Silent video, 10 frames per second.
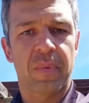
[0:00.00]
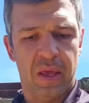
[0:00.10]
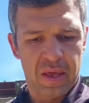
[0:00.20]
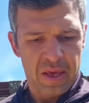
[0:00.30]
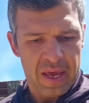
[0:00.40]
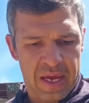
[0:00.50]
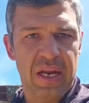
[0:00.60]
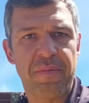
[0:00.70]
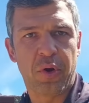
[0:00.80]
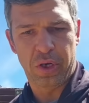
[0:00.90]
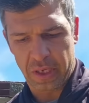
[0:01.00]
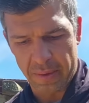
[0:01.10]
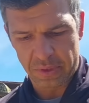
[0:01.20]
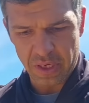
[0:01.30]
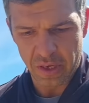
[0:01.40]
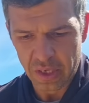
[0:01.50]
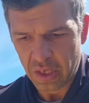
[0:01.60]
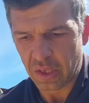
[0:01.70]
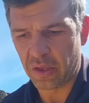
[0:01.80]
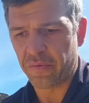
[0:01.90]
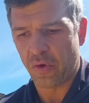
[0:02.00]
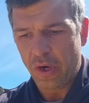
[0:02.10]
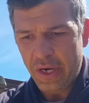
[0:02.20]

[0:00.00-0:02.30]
everybody that comes here for holidays